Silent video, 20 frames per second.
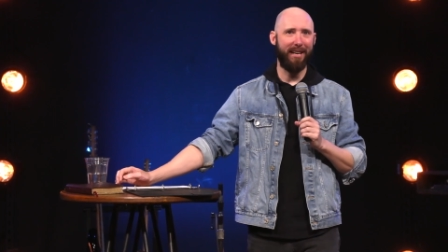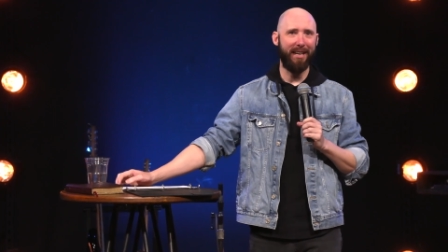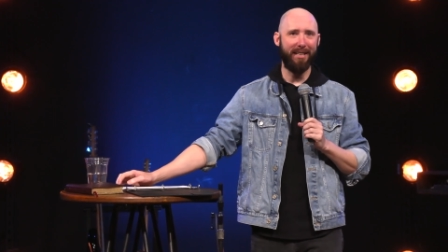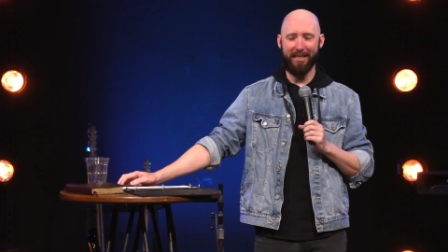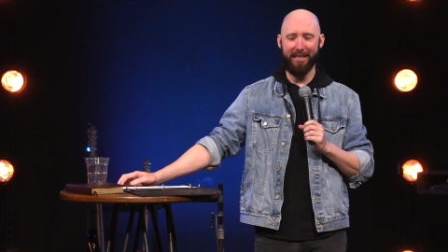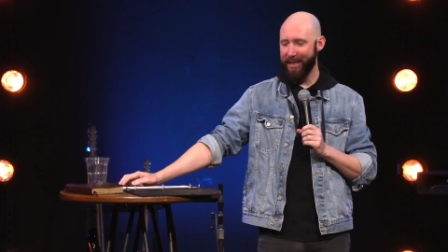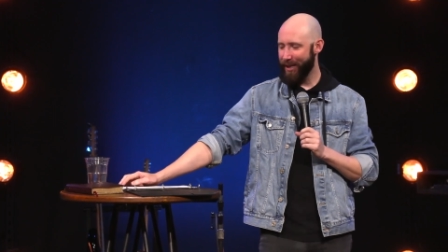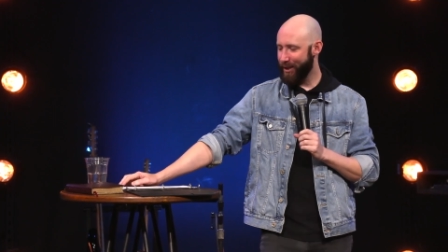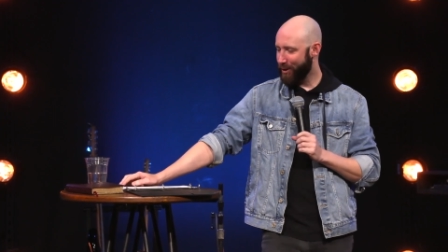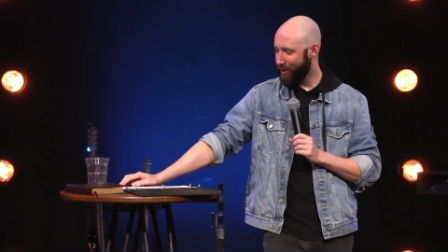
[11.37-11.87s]
a,
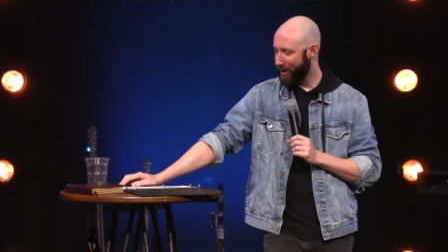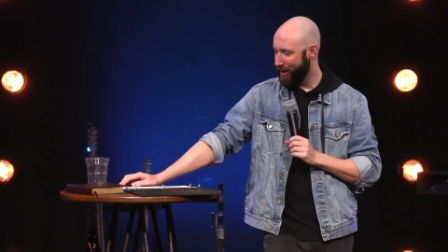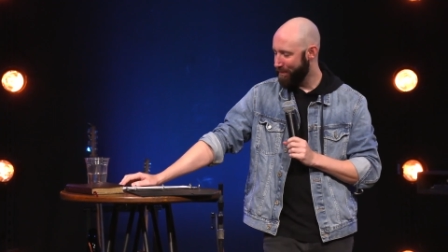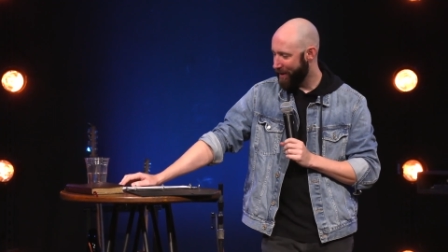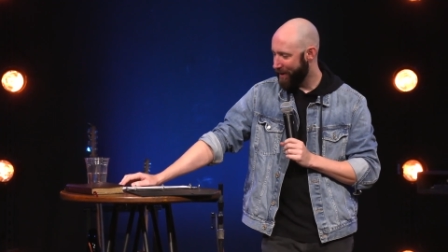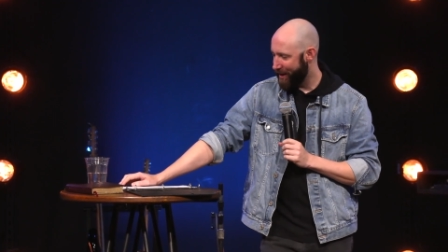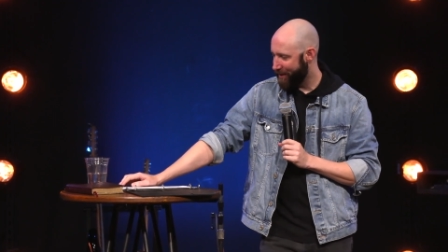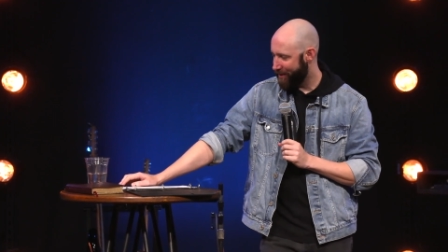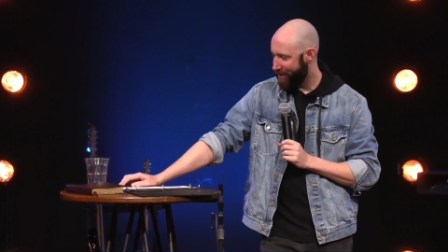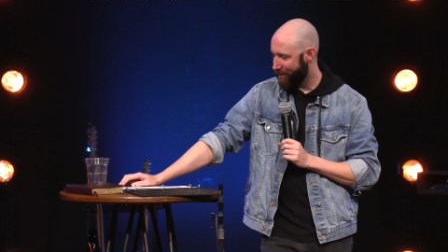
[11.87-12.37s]
tickle in
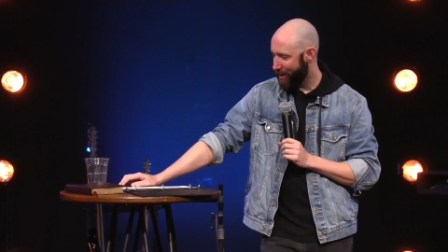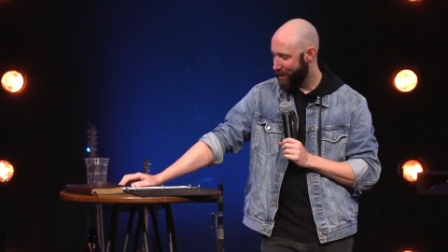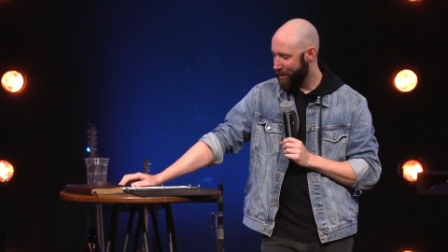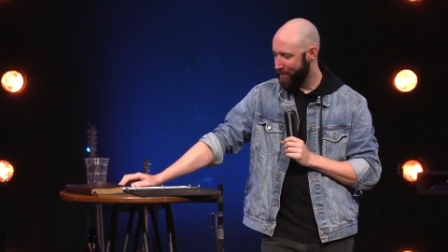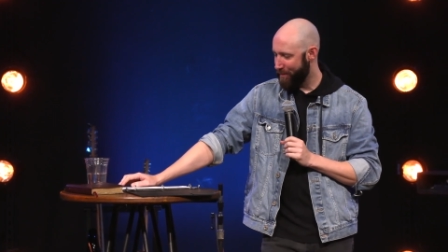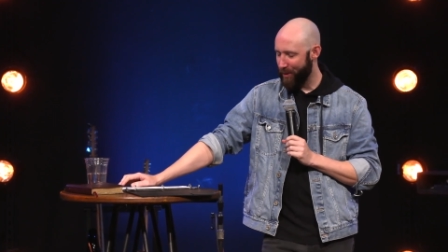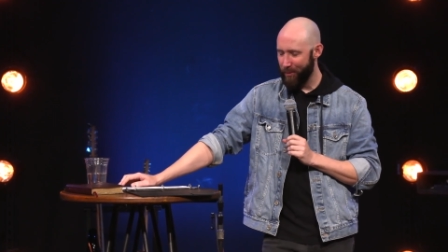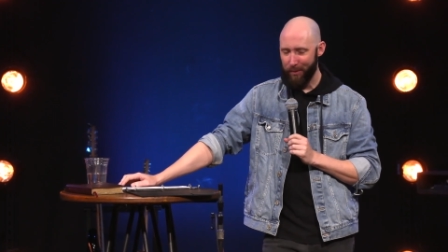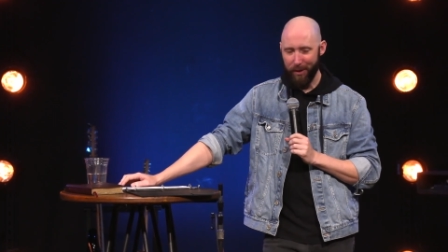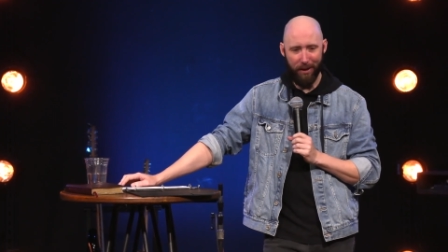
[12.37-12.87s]
my throat,
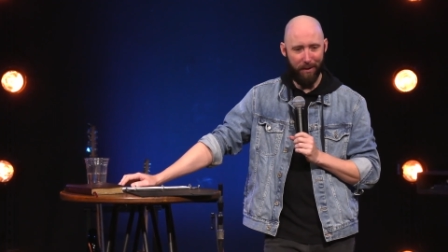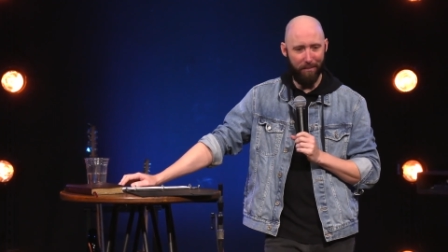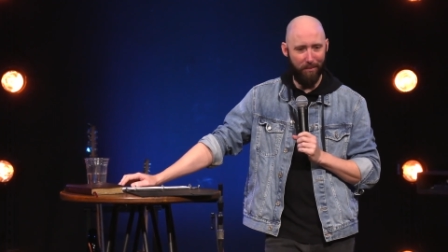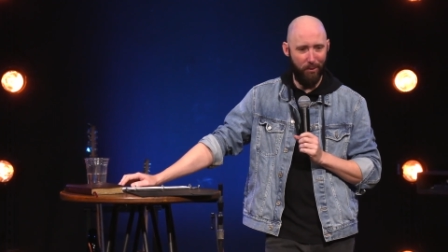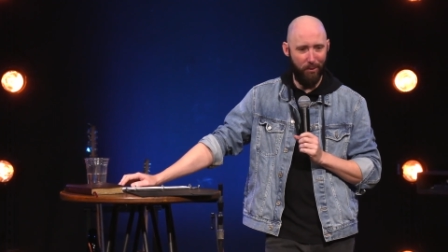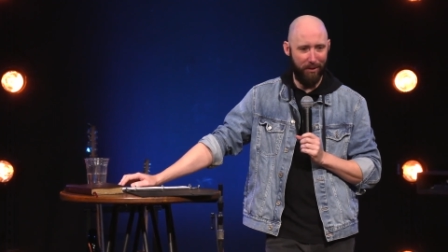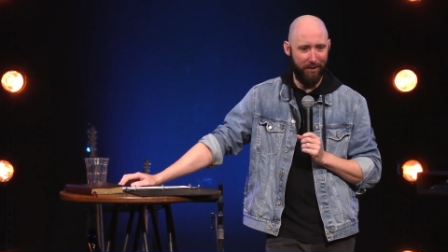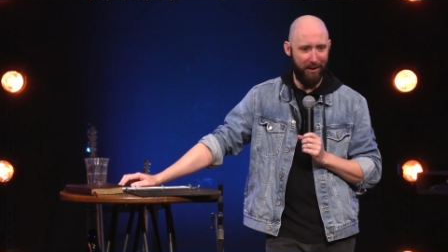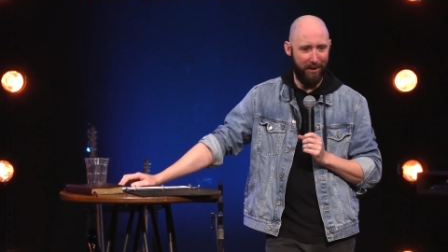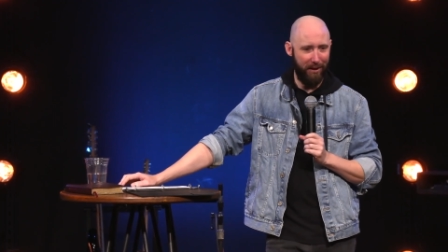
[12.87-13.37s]
but we are
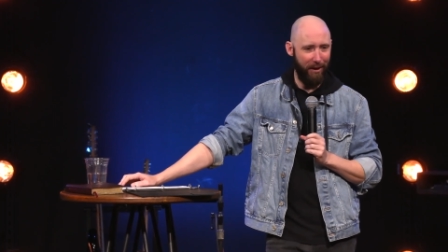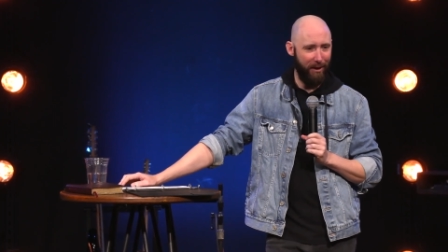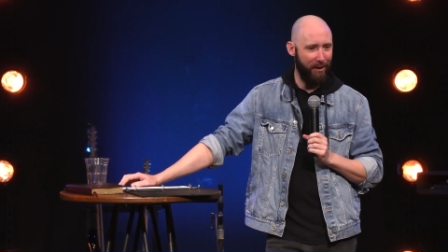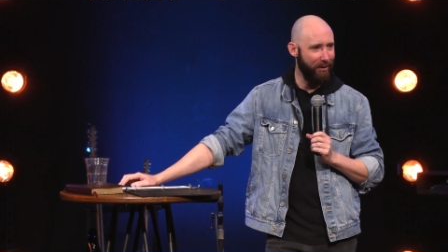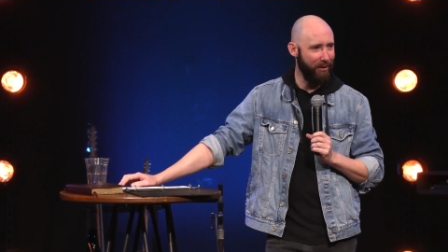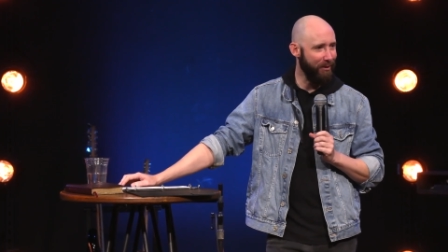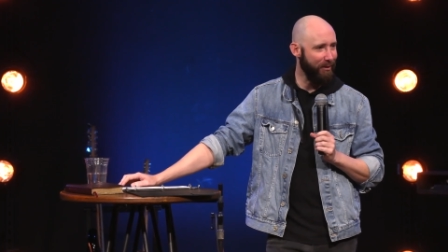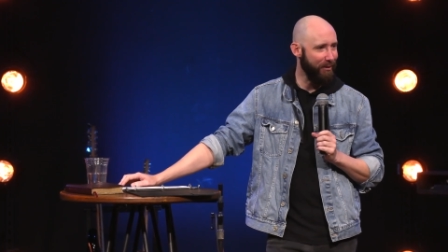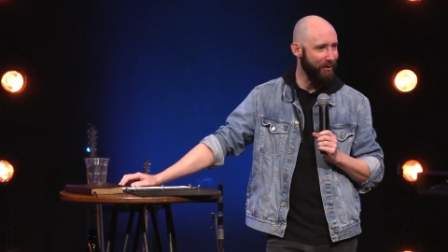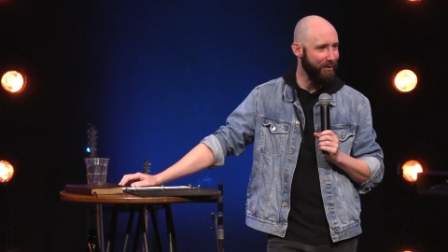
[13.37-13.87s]
more than
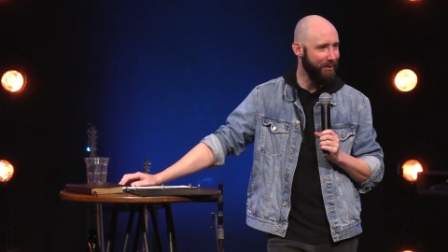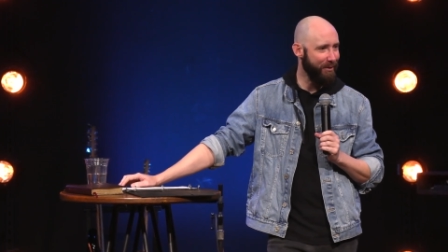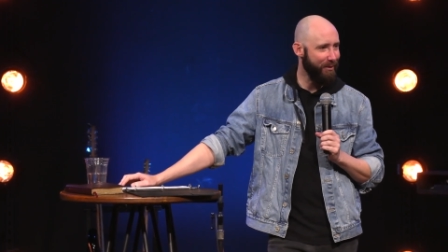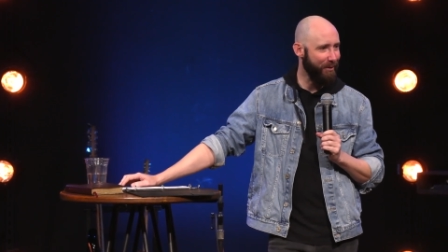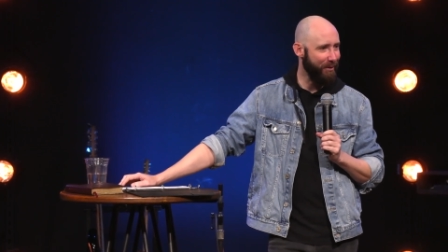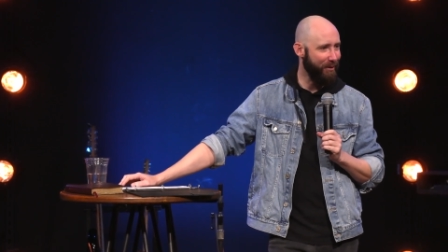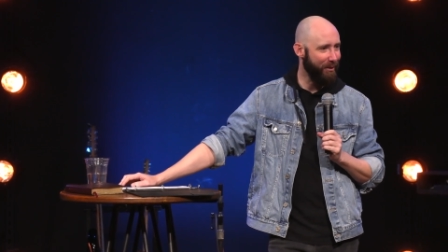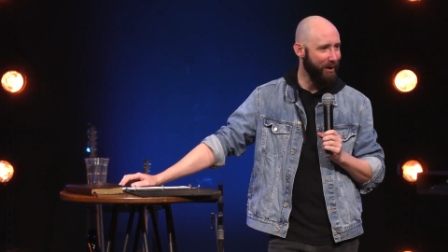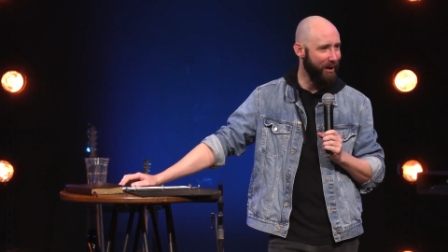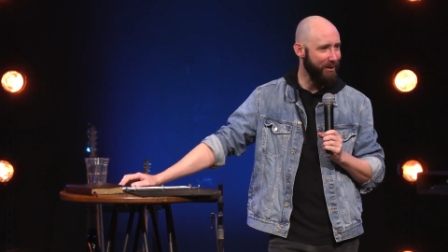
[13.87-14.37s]
conquerors through
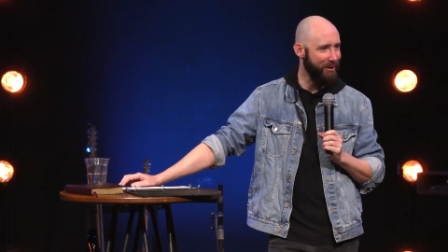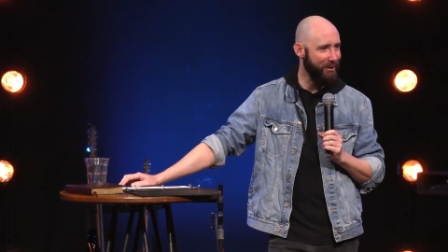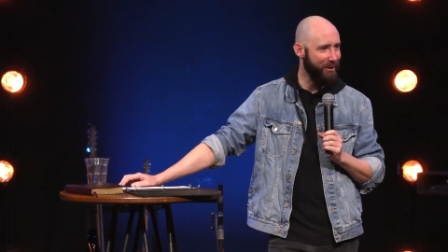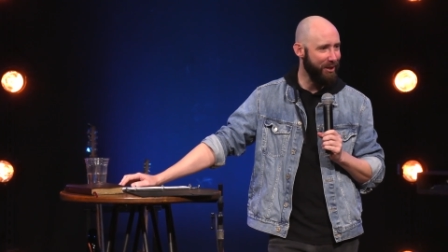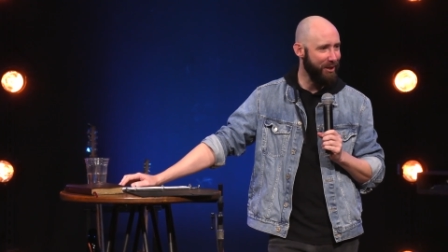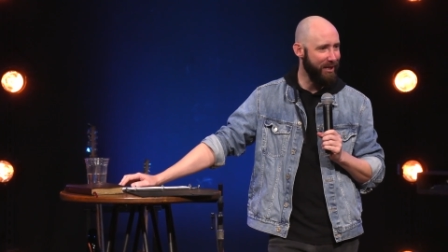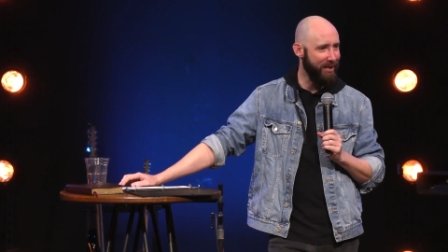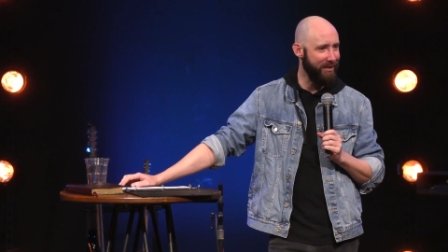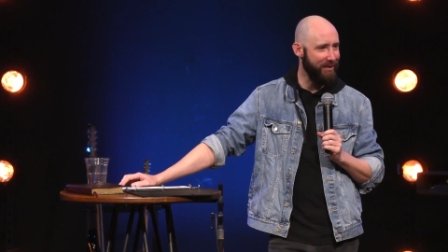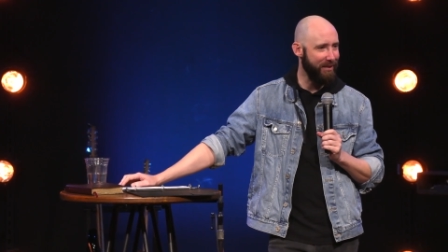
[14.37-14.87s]
Christ
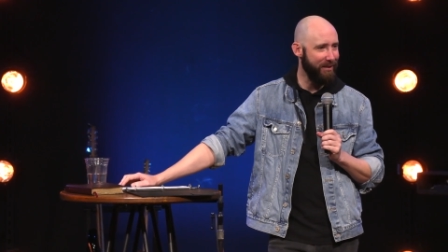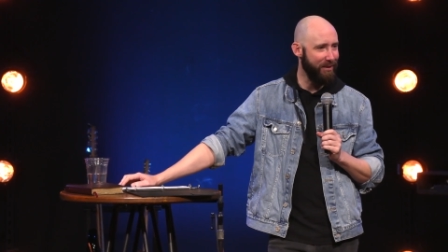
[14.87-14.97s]
Jesus.